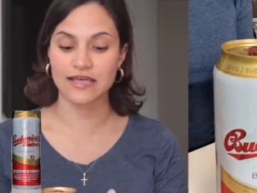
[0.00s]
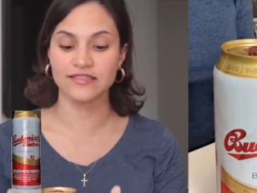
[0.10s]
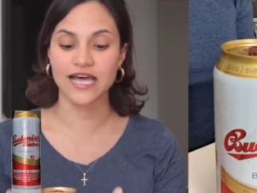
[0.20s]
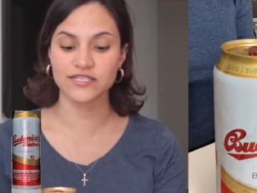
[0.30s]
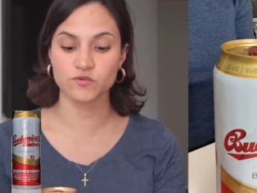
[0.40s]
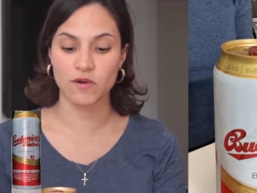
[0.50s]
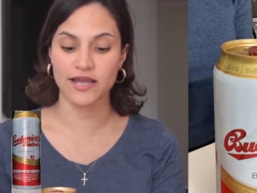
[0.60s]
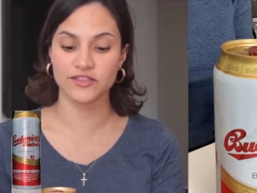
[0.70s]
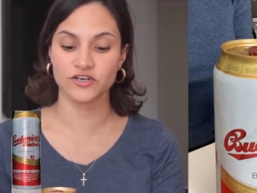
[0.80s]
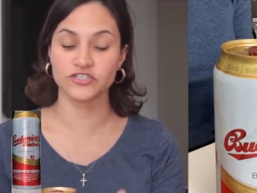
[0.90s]
And that's
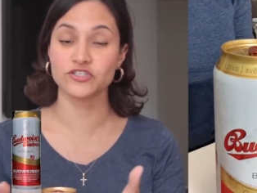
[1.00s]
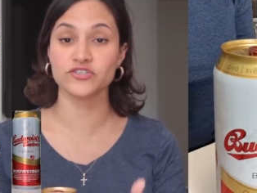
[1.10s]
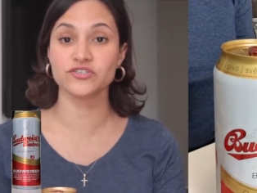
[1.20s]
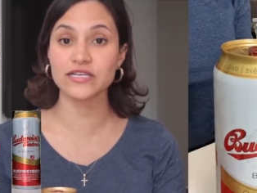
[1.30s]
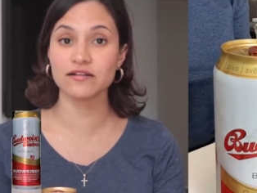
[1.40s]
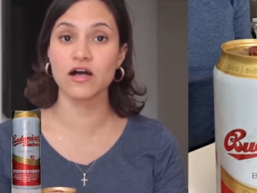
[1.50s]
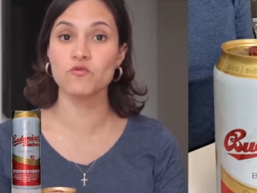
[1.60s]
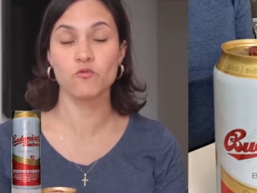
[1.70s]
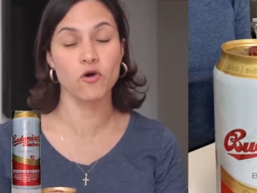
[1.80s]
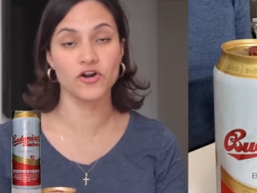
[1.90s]
why there's still
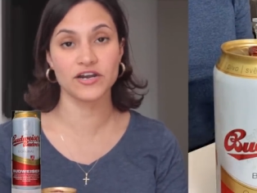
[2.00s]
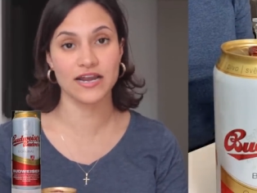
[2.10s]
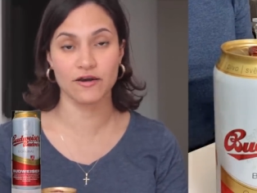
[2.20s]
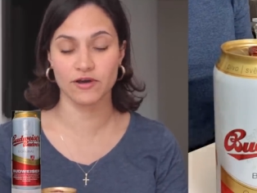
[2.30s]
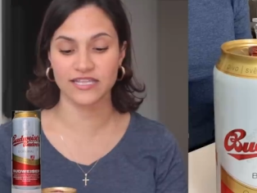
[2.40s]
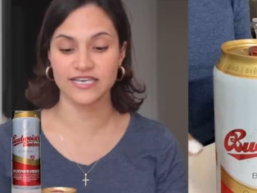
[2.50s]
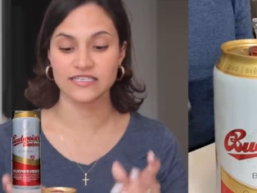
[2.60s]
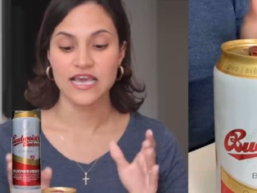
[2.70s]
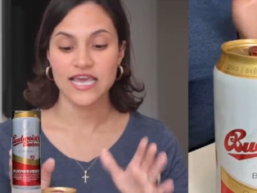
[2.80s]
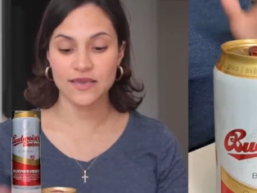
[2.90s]
a war
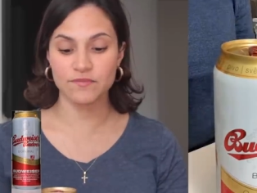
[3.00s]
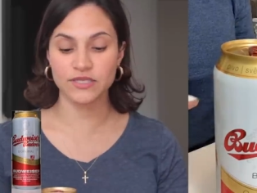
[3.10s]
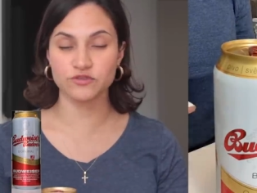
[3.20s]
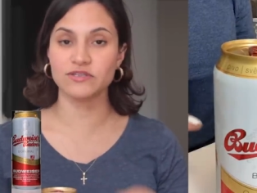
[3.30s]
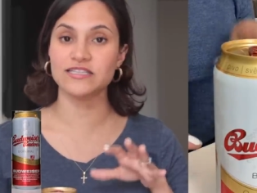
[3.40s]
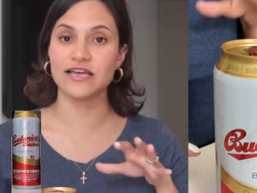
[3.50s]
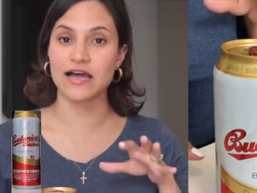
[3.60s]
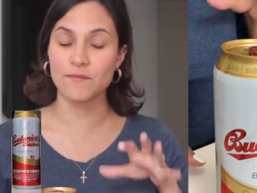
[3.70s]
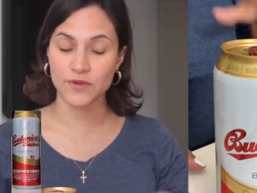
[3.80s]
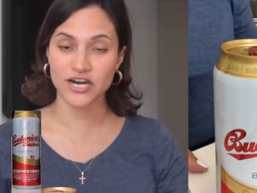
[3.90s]
nowadays in between the
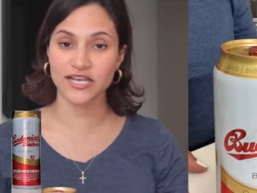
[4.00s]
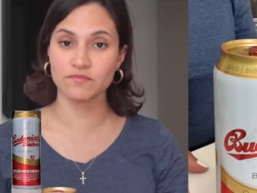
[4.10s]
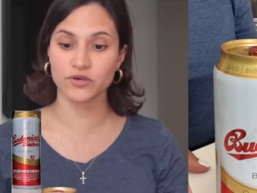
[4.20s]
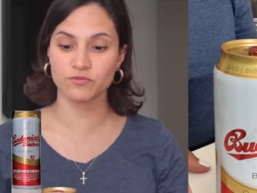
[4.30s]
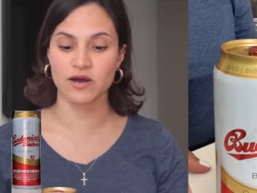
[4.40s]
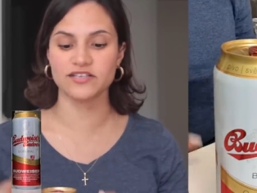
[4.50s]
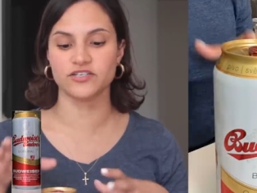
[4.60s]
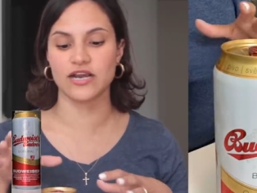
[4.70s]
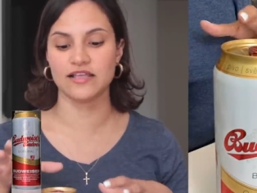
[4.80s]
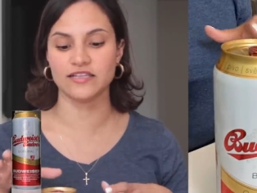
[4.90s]
American
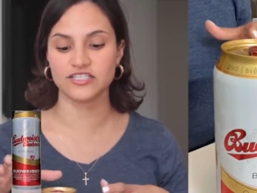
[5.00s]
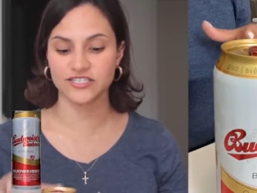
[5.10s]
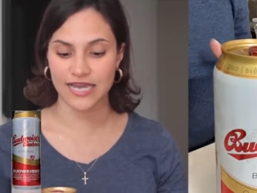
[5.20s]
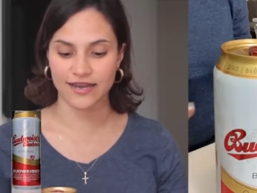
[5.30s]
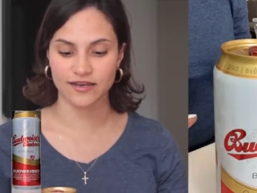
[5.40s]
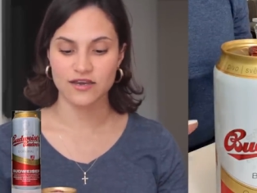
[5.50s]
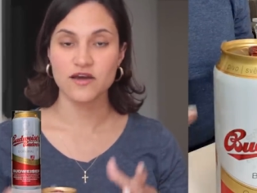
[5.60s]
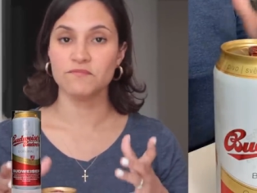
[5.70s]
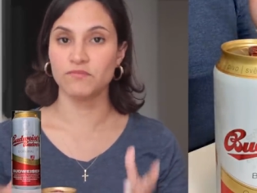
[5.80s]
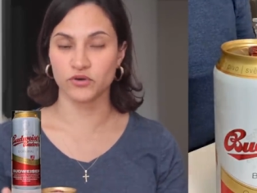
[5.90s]
Budweiser and the Czech
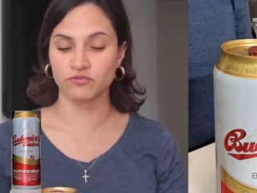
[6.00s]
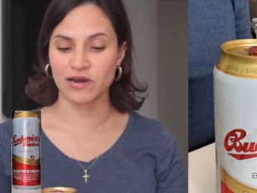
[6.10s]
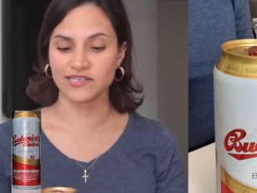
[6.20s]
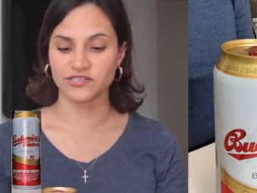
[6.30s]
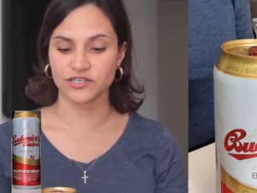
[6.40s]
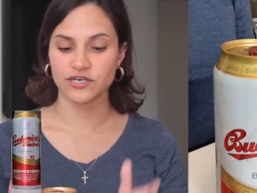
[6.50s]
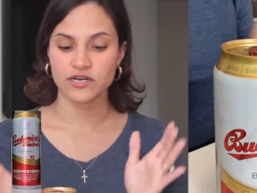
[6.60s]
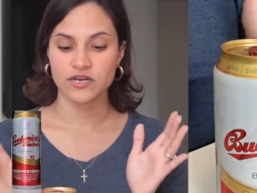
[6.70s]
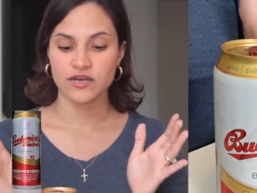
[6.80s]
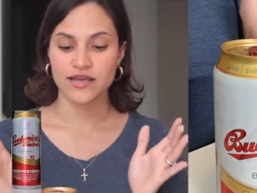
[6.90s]
Budweiser.
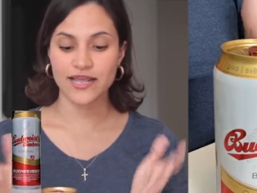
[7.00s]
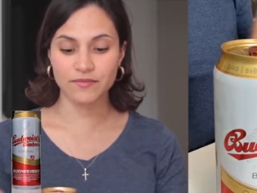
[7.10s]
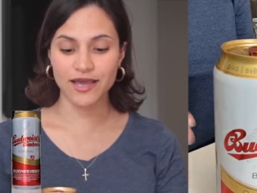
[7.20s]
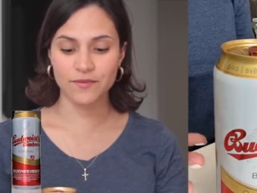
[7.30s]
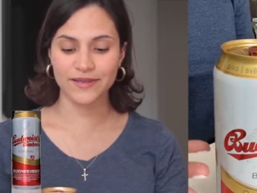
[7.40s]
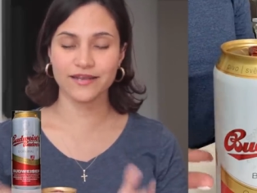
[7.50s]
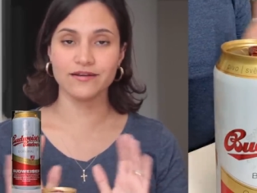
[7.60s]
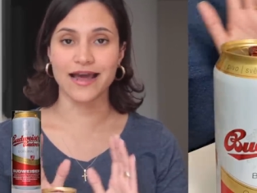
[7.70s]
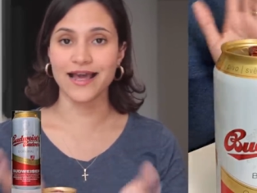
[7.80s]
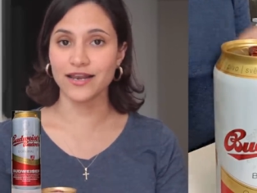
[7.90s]
In my
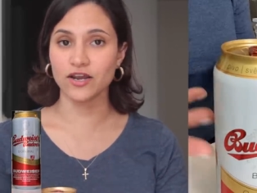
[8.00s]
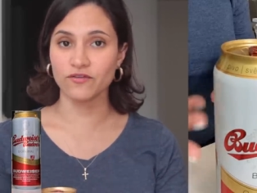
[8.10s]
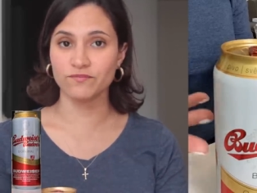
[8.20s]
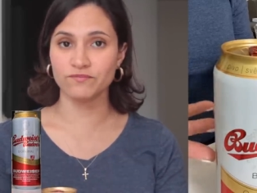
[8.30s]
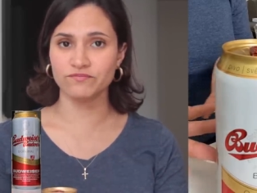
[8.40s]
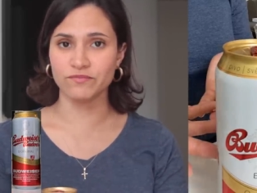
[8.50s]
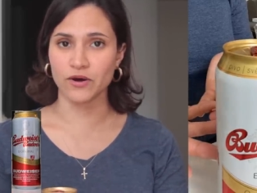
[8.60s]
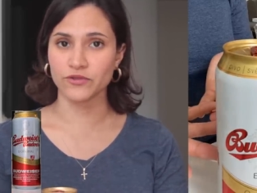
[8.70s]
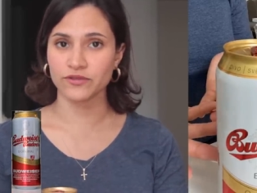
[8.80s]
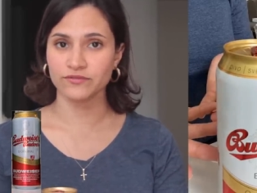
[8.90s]
opinion, I love
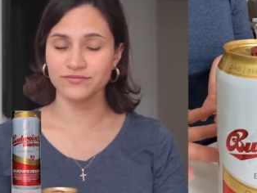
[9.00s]
both.